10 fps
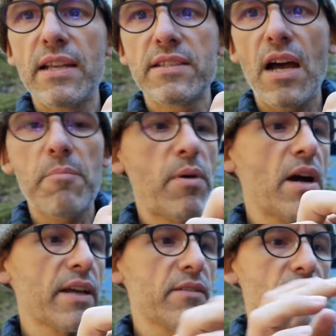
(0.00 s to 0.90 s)
top
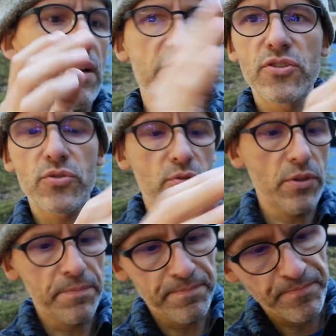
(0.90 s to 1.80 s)
pocket right on your shoulder,
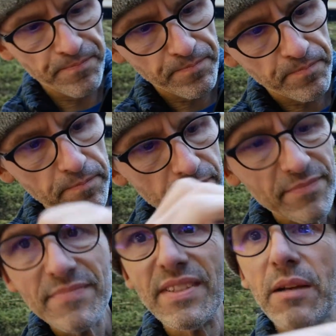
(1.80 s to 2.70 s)

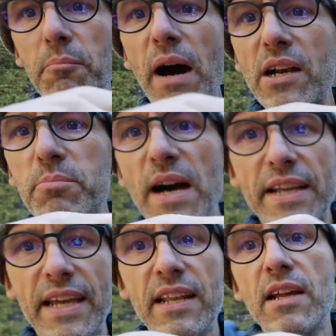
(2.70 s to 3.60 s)
bottle
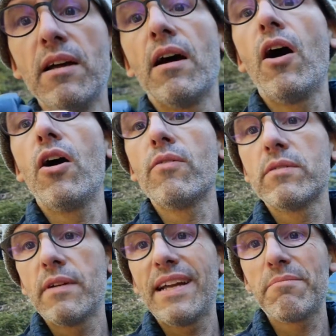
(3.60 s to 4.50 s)
pocket. Oh,
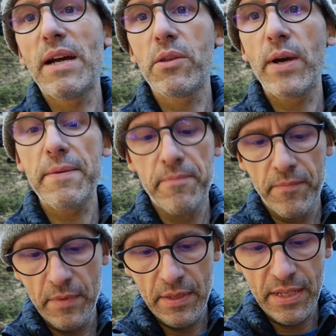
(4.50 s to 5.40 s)
and by the way,
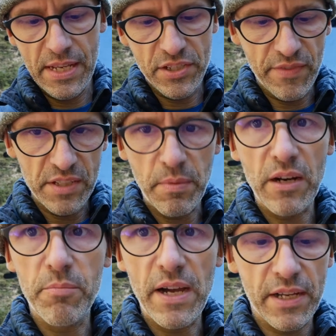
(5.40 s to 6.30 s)
in each of these bottle
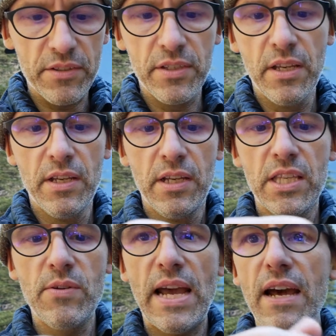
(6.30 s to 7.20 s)
pockets,
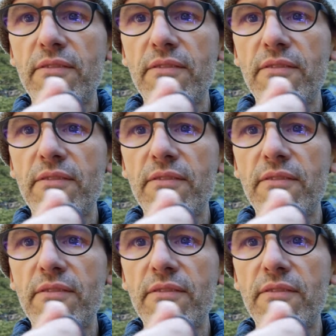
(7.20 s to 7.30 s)
you have